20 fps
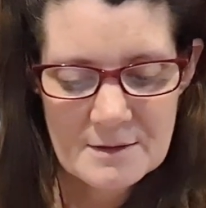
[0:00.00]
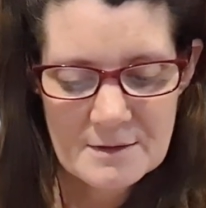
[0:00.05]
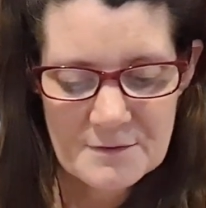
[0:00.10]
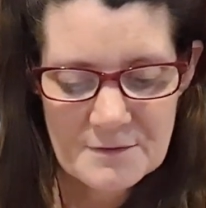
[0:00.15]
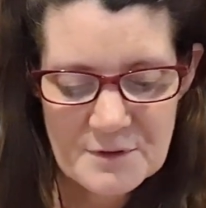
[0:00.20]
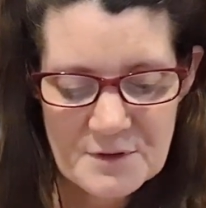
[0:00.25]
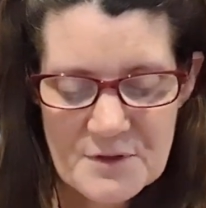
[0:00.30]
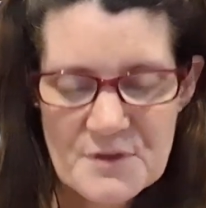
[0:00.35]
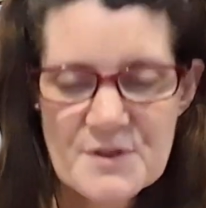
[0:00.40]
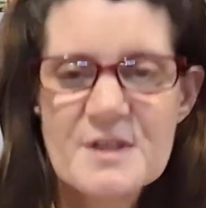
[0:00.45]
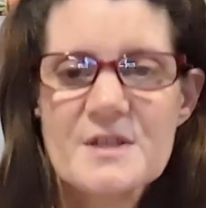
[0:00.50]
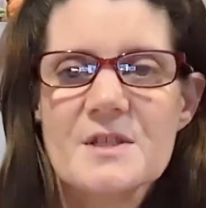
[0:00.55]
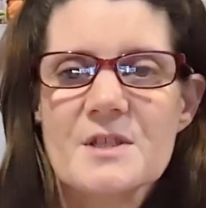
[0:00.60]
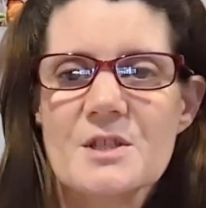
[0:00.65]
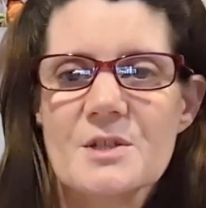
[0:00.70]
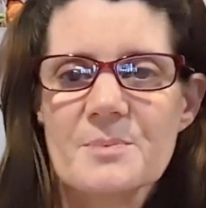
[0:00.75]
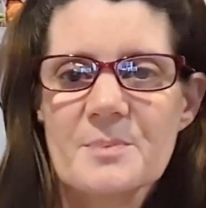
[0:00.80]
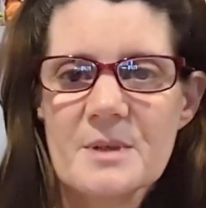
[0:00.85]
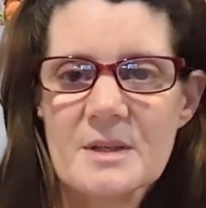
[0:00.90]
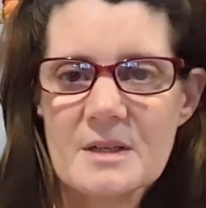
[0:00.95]
for this
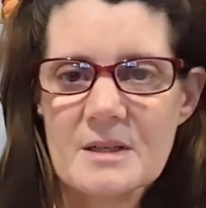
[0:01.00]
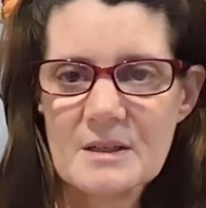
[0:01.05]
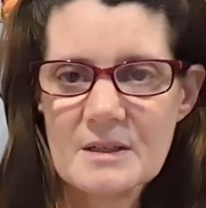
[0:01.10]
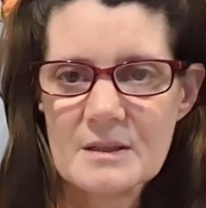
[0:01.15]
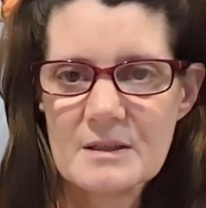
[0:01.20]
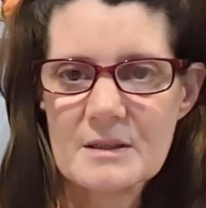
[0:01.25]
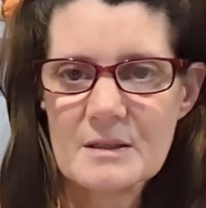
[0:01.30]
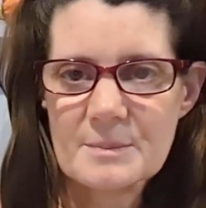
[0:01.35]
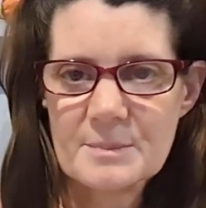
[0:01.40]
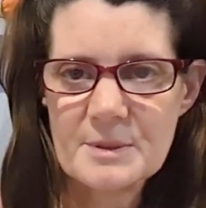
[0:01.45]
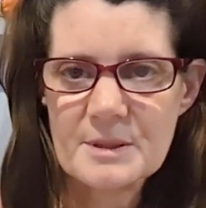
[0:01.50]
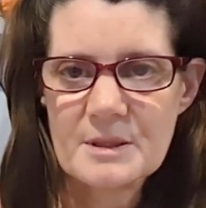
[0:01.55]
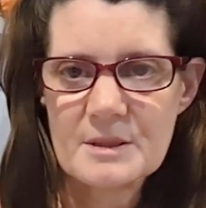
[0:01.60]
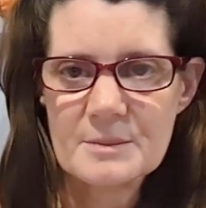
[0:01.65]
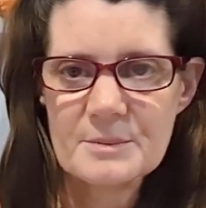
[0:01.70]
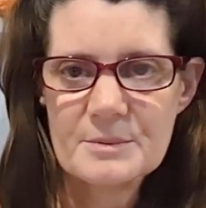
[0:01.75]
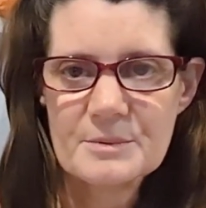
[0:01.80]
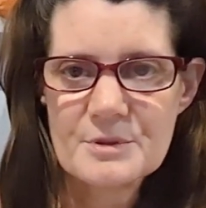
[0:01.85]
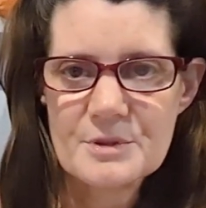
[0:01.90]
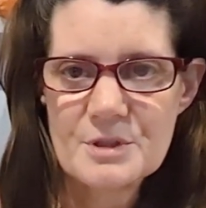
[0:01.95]
to be
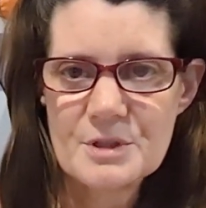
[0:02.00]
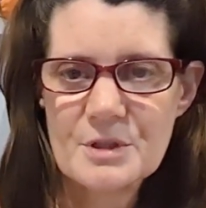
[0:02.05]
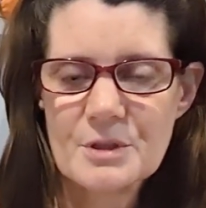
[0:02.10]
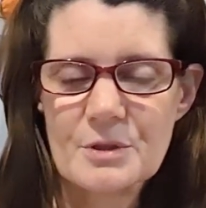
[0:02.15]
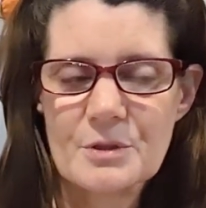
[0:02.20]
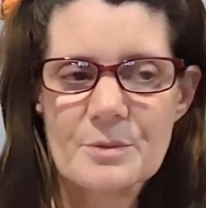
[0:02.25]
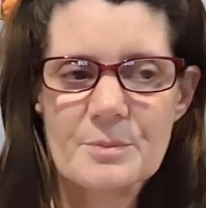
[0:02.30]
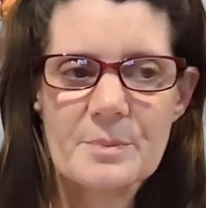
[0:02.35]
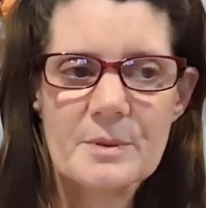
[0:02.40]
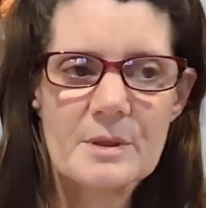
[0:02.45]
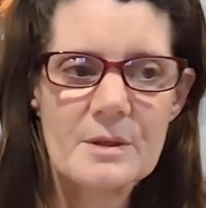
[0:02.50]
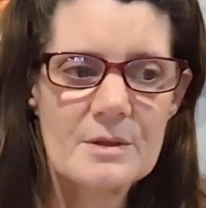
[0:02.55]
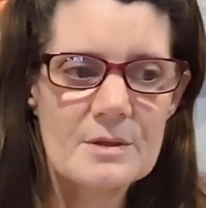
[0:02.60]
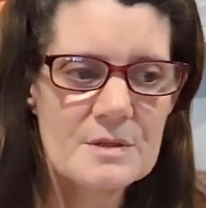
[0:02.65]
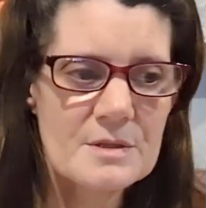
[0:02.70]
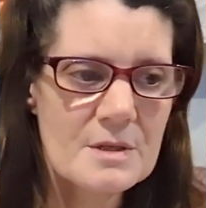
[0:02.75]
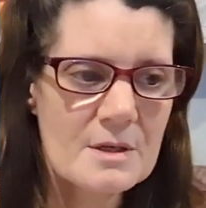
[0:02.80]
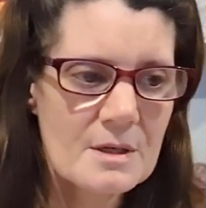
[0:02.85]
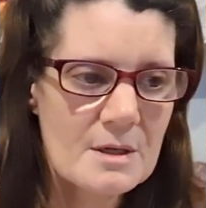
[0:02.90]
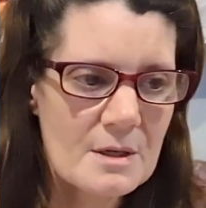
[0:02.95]
applicable to you,
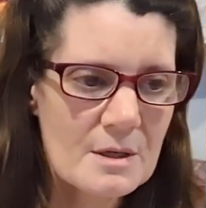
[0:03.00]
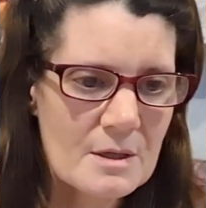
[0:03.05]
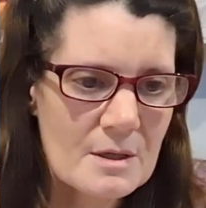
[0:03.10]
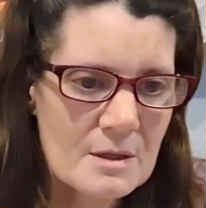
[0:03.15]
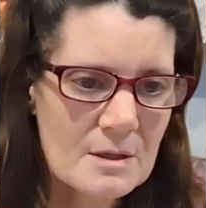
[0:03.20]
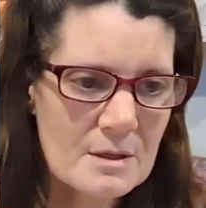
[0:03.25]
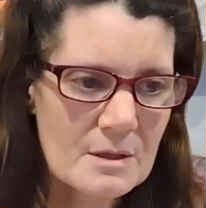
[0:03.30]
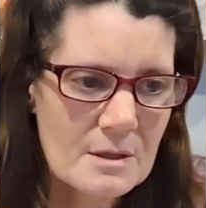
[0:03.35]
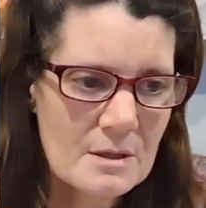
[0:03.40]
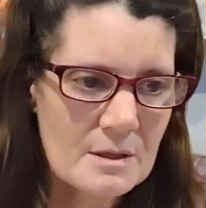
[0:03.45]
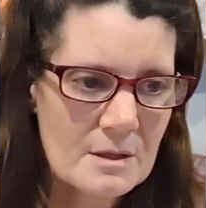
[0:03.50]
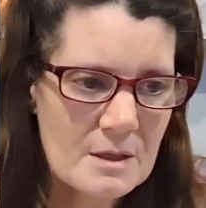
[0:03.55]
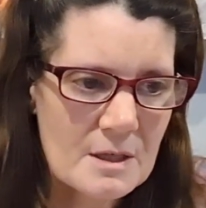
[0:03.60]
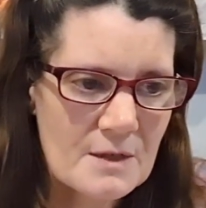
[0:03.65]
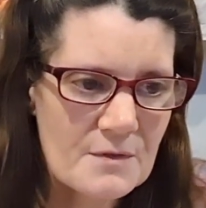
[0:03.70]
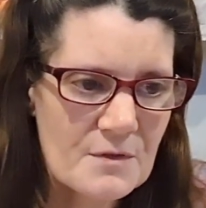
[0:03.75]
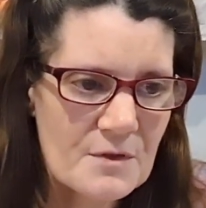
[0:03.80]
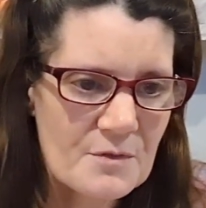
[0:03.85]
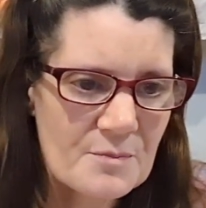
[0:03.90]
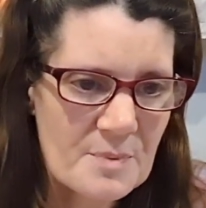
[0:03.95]
because
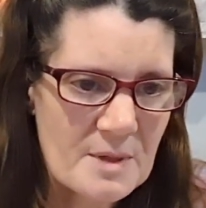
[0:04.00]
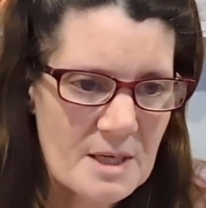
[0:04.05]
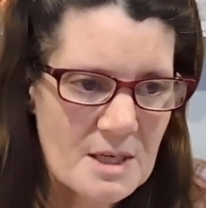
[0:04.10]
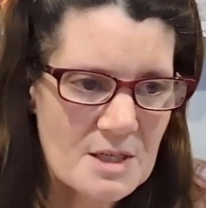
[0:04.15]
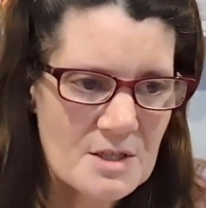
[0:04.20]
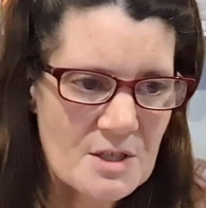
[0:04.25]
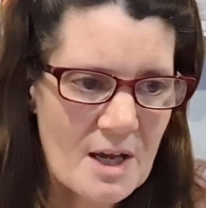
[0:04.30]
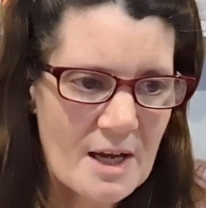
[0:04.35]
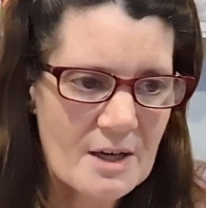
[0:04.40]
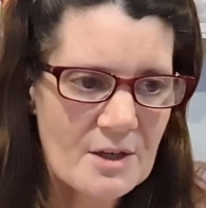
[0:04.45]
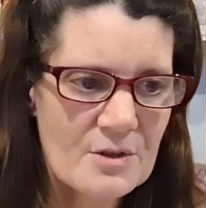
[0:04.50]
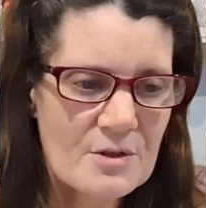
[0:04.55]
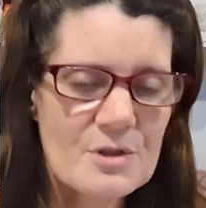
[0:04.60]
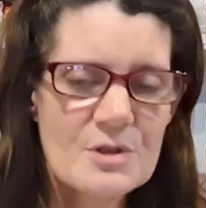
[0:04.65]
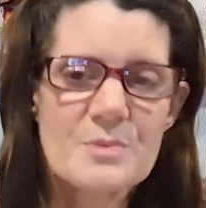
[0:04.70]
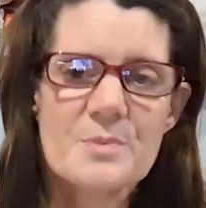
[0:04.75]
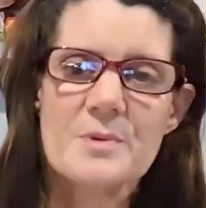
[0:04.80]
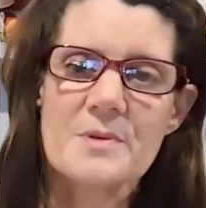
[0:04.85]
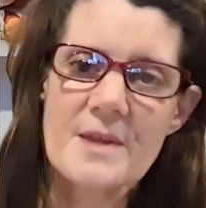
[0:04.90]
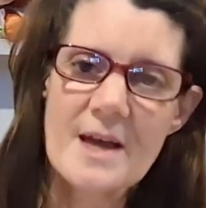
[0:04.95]
if you've been
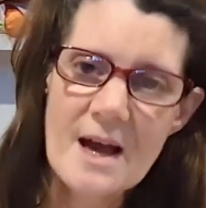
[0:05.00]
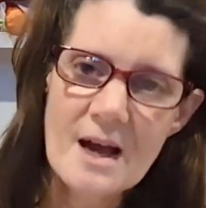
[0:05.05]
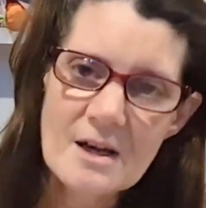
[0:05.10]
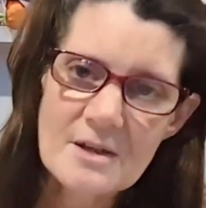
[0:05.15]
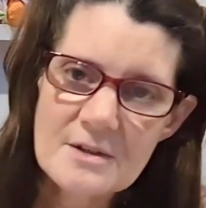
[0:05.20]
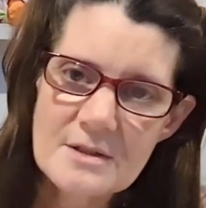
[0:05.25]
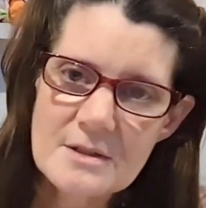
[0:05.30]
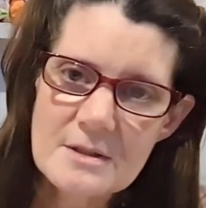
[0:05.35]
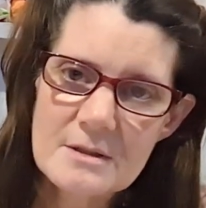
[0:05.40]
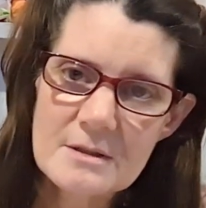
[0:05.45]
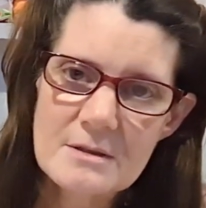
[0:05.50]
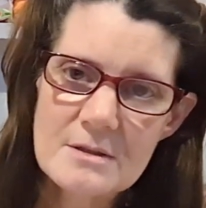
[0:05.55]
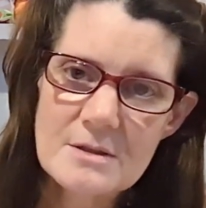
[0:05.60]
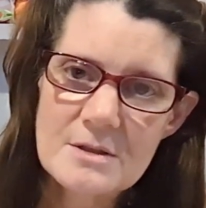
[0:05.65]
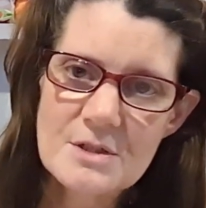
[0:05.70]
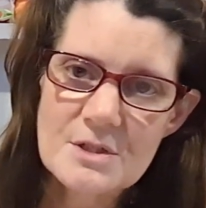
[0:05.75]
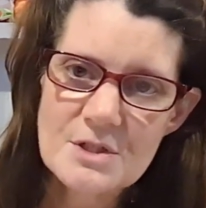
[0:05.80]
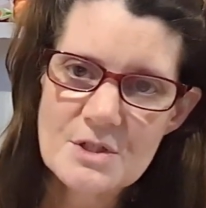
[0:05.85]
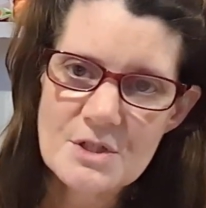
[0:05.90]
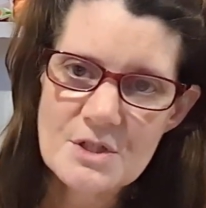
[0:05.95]
diagnosed without
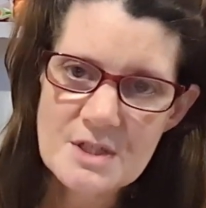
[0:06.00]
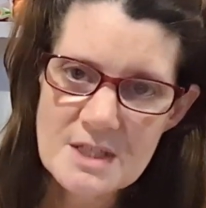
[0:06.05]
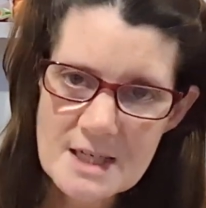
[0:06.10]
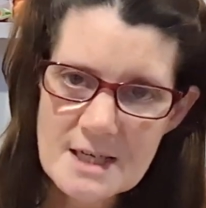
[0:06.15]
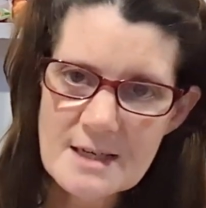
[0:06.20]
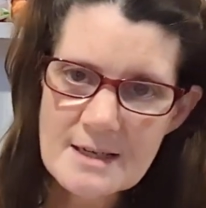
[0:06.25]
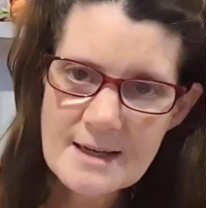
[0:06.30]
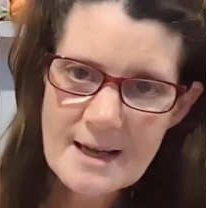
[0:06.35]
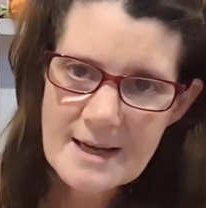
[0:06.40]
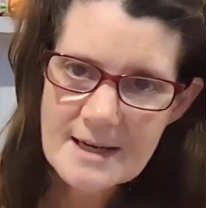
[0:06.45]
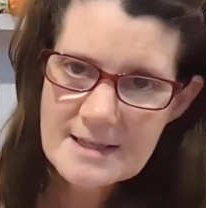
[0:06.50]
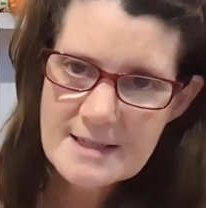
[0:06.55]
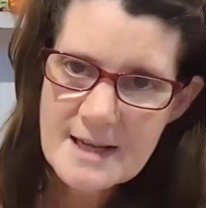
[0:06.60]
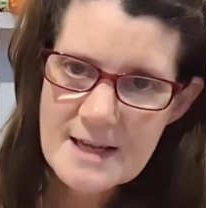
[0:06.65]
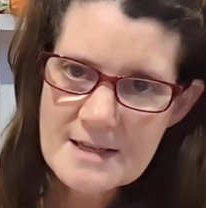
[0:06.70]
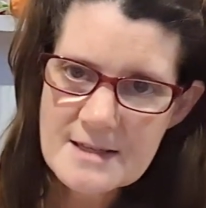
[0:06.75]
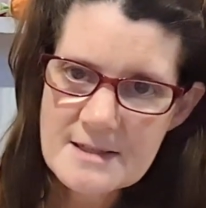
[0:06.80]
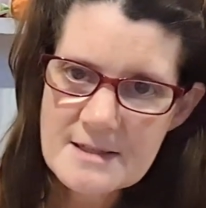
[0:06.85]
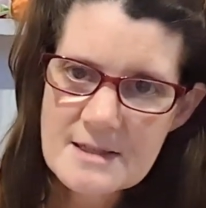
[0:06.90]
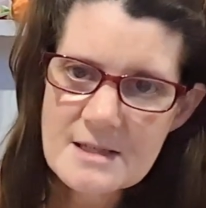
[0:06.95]
DNA
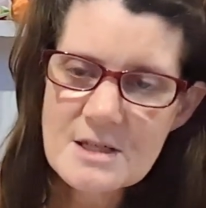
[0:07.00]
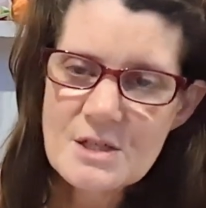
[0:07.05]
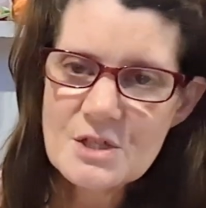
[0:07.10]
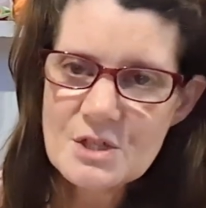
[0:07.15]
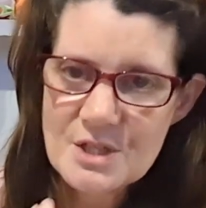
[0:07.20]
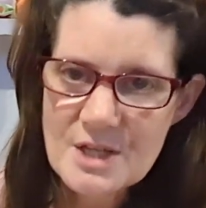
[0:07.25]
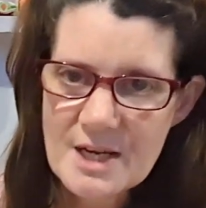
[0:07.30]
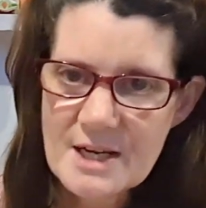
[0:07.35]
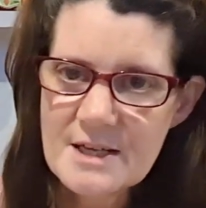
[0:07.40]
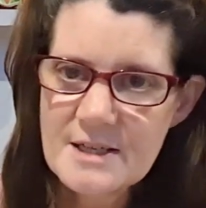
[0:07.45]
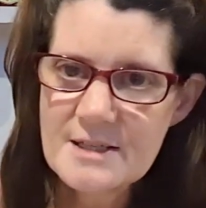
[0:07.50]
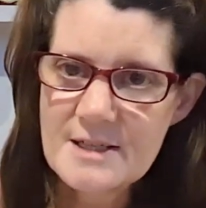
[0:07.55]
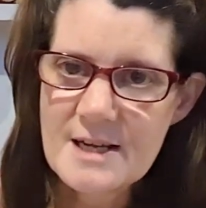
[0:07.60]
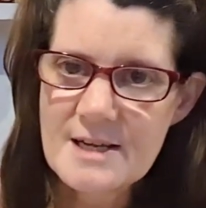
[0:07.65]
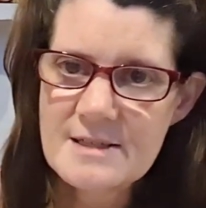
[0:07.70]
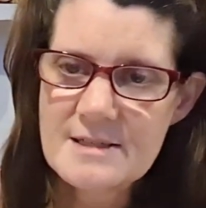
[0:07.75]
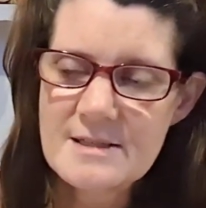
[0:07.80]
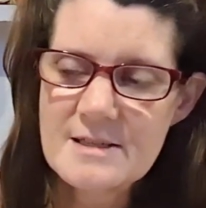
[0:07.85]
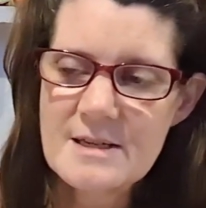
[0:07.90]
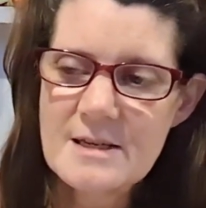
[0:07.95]
testing, genetic
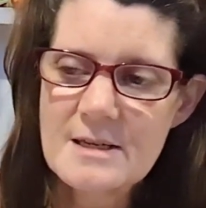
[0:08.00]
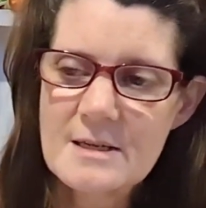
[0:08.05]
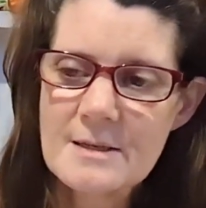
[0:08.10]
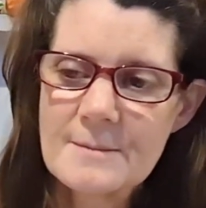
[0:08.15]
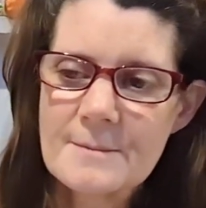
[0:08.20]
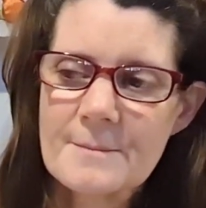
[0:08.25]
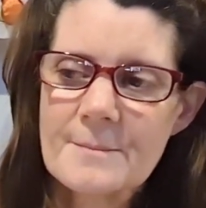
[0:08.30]
testing,